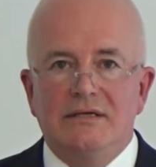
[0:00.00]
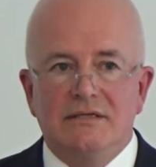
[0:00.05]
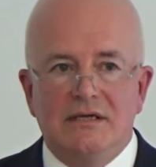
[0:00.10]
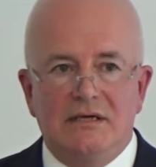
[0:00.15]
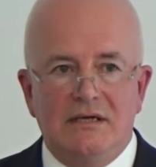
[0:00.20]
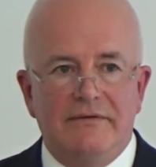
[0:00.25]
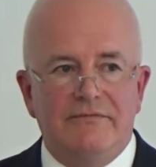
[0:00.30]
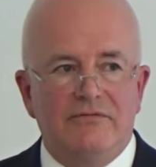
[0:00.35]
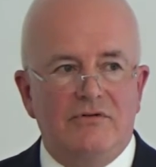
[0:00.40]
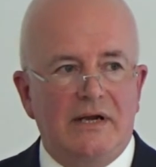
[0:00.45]

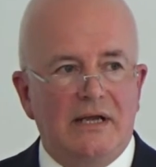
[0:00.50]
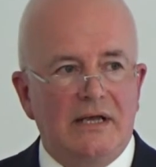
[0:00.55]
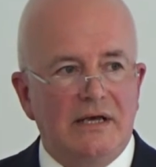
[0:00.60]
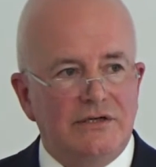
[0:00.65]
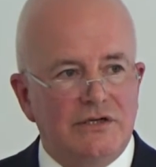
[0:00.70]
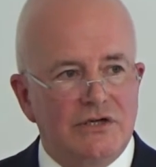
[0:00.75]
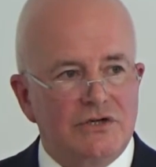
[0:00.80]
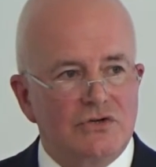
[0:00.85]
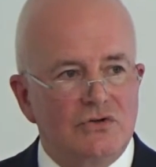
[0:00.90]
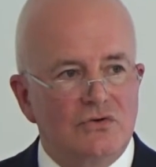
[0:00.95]
delivering
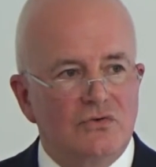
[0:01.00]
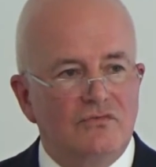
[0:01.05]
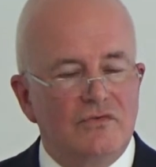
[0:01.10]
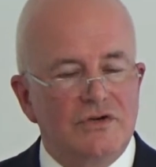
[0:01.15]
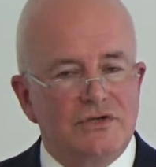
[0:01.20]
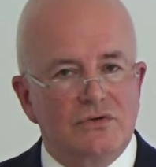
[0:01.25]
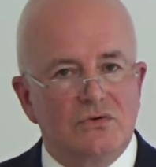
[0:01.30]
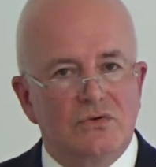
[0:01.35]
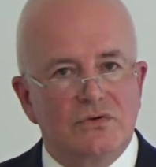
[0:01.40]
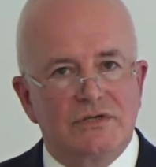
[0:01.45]
additional
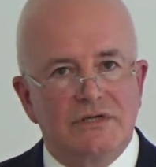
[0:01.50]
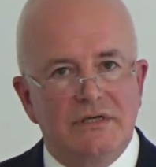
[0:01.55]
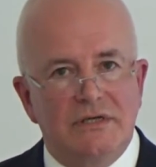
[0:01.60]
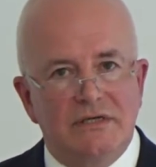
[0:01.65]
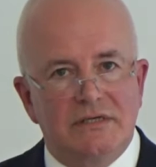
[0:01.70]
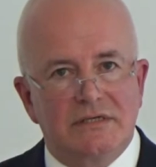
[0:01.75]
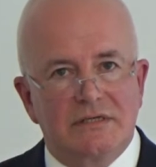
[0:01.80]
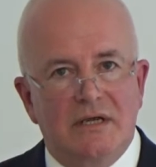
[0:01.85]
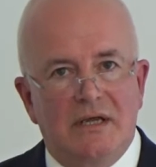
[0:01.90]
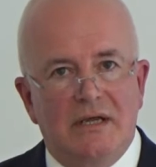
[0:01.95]

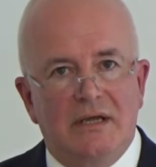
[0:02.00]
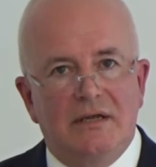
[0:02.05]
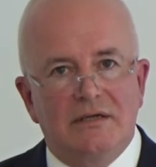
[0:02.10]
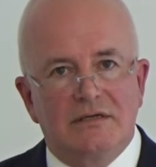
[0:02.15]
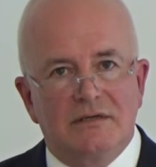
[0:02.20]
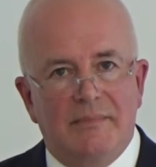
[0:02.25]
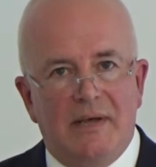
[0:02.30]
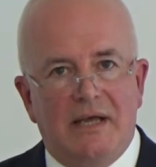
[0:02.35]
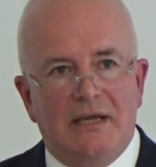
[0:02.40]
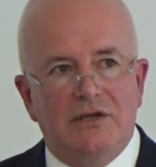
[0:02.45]
resources
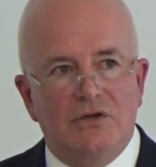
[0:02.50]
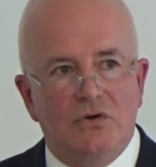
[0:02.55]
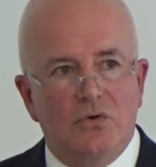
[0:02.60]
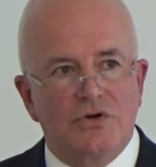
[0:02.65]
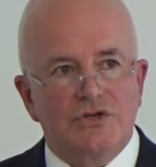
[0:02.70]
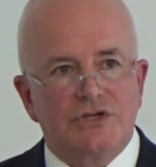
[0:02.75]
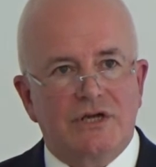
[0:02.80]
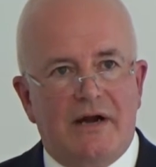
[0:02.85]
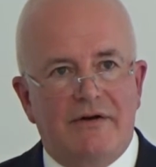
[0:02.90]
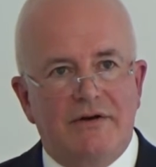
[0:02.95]
to make
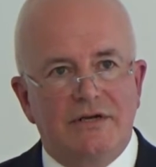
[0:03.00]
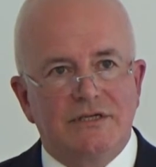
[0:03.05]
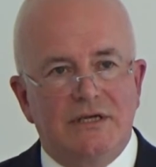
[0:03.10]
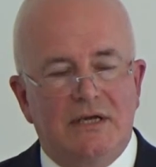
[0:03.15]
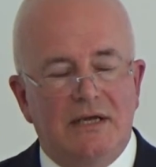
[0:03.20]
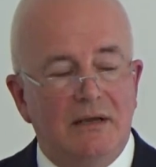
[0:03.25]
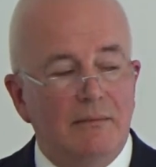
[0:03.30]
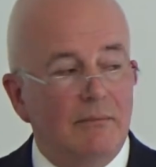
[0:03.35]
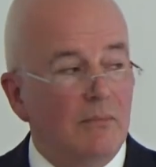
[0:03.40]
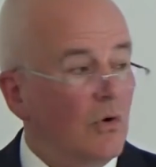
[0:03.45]
your
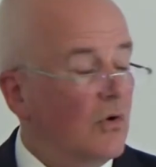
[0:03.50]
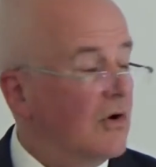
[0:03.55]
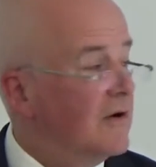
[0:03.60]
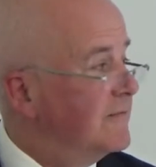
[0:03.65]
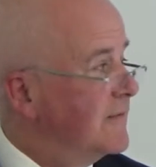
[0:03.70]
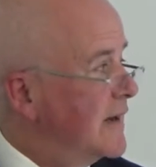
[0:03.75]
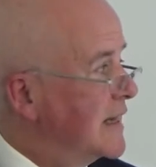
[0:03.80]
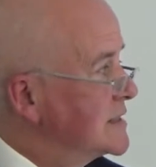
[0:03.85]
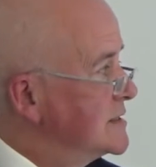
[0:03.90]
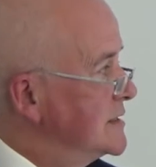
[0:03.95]
charity more
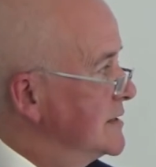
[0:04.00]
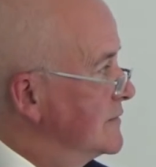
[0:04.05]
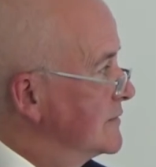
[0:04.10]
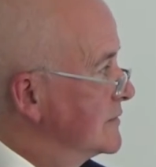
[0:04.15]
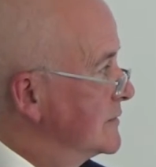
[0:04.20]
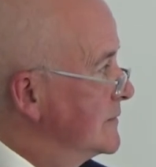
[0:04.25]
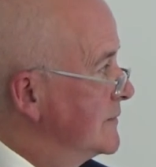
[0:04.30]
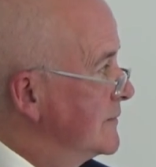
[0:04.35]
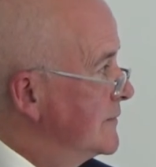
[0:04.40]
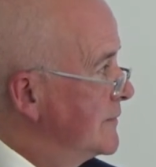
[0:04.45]

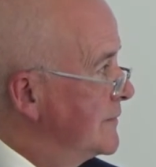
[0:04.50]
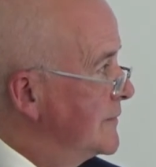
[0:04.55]
effective.